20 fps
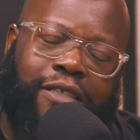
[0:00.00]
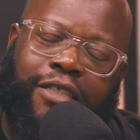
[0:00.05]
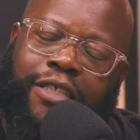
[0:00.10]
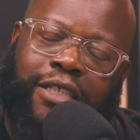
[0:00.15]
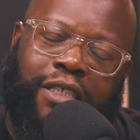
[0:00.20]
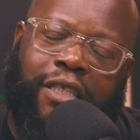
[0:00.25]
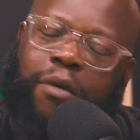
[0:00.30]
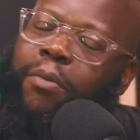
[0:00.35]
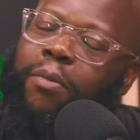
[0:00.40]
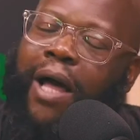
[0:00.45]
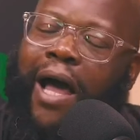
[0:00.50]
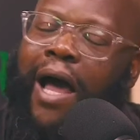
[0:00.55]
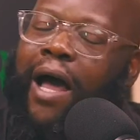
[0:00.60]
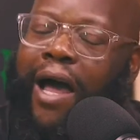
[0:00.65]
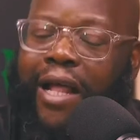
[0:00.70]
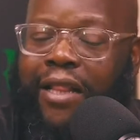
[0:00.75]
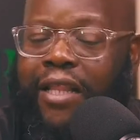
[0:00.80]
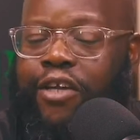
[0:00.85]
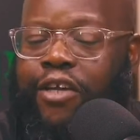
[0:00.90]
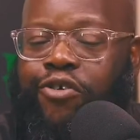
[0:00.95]
just some I,
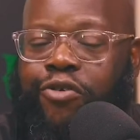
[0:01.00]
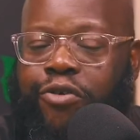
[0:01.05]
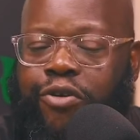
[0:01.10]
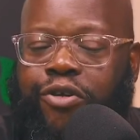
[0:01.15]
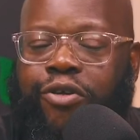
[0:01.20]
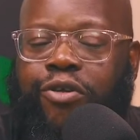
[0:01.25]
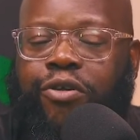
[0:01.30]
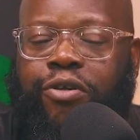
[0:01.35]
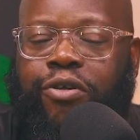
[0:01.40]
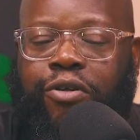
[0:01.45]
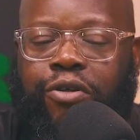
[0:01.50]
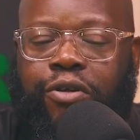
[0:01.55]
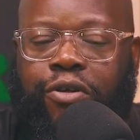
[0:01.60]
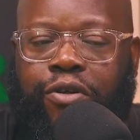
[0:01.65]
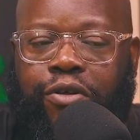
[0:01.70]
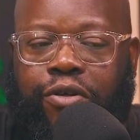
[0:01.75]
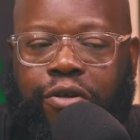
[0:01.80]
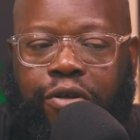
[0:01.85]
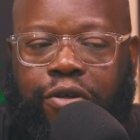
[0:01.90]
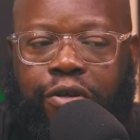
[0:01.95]
I think you, you
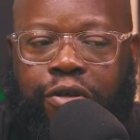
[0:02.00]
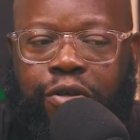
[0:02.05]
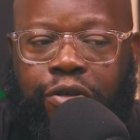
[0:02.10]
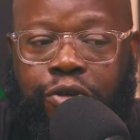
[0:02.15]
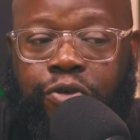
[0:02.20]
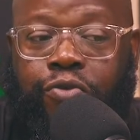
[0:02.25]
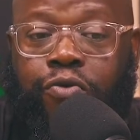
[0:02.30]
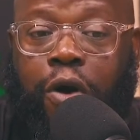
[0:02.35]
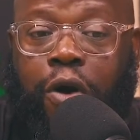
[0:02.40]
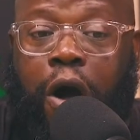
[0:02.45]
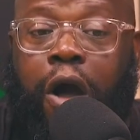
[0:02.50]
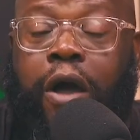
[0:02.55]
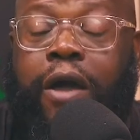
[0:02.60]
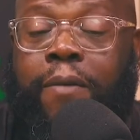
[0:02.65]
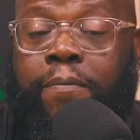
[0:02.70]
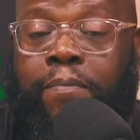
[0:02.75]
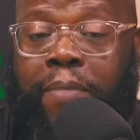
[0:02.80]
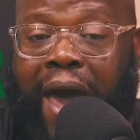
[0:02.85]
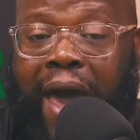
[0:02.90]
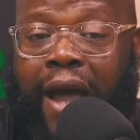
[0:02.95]
you are
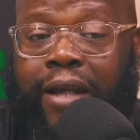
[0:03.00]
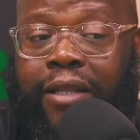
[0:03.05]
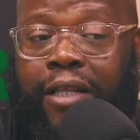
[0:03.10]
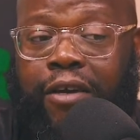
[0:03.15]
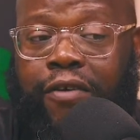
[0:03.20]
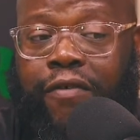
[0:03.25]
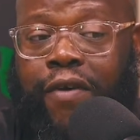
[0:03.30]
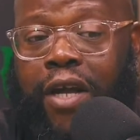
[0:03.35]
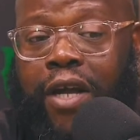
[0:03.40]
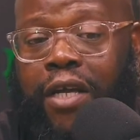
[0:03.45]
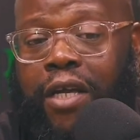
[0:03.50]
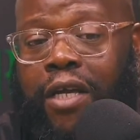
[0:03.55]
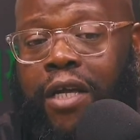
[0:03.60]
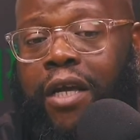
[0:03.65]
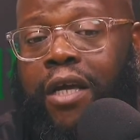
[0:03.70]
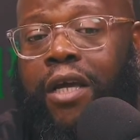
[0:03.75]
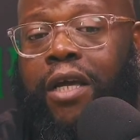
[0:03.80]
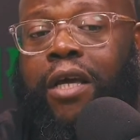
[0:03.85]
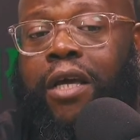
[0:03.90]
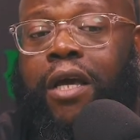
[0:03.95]
impacting already,
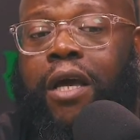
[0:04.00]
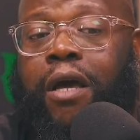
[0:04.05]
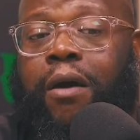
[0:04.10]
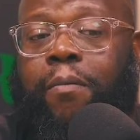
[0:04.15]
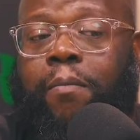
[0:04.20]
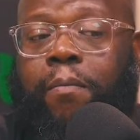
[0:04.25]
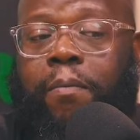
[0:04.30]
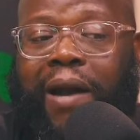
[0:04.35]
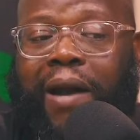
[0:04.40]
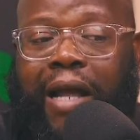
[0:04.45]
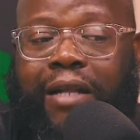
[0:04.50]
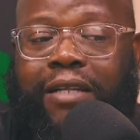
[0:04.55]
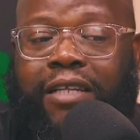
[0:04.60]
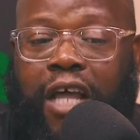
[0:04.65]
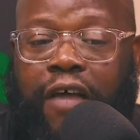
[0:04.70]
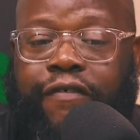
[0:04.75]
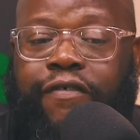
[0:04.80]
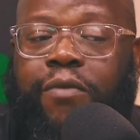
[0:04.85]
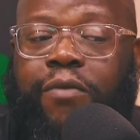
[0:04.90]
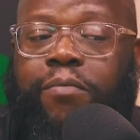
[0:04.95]
but I
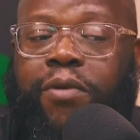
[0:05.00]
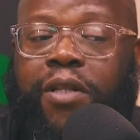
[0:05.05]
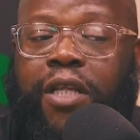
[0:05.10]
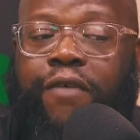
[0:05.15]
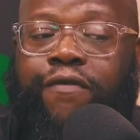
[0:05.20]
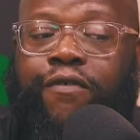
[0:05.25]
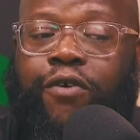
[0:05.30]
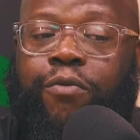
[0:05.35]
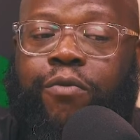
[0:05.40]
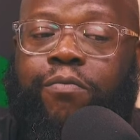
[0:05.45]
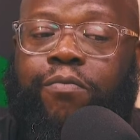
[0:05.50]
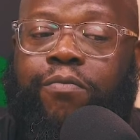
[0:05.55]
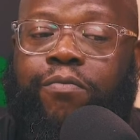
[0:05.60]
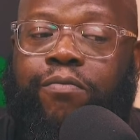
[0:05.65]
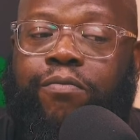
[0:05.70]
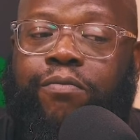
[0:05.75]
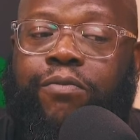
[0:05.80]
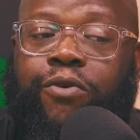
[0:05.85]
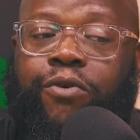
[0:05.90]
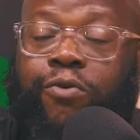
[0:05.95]
definitely believe you're
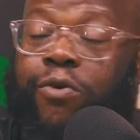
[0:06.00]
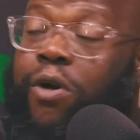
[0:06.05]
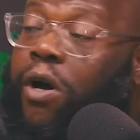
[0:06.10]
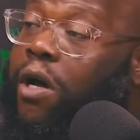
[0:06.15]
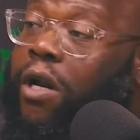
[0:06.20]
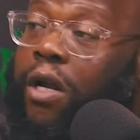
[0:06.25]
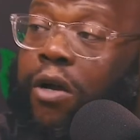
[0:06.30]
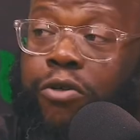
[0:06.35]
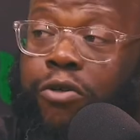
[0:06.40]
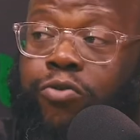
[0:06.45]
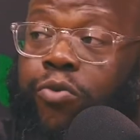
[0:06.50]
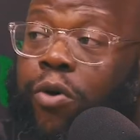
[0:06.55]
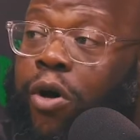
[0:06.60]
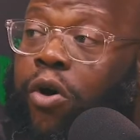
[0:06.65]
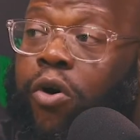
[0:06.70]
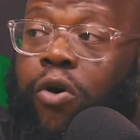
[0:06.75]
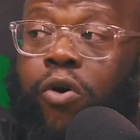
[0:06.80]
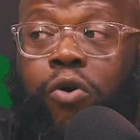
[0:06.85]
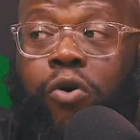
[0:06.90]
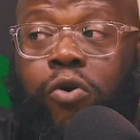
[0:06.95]
you're gonna go to a
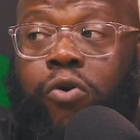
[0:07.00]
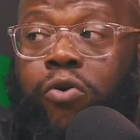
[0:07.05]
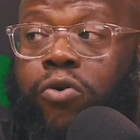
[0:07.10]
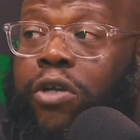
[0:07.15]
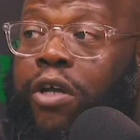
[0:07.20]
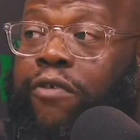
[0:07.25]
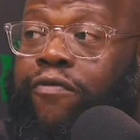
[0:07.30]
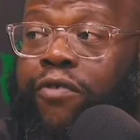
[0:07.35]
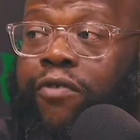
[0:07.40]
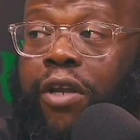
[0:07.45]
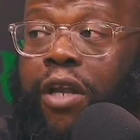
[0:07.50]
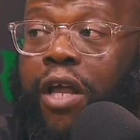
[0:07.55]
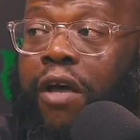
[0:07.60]
whole different